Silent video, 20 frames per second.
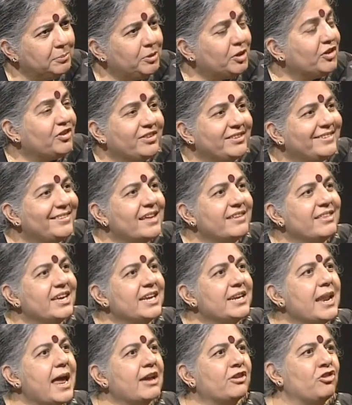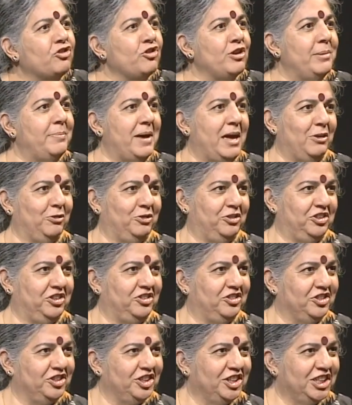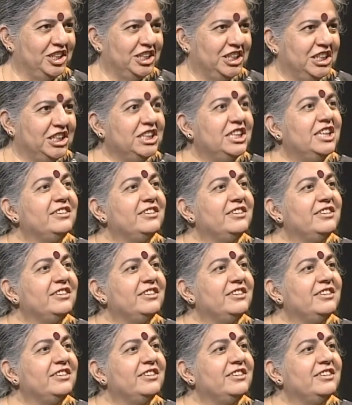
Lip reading: because there's nothing natural about it. Mm-hmm.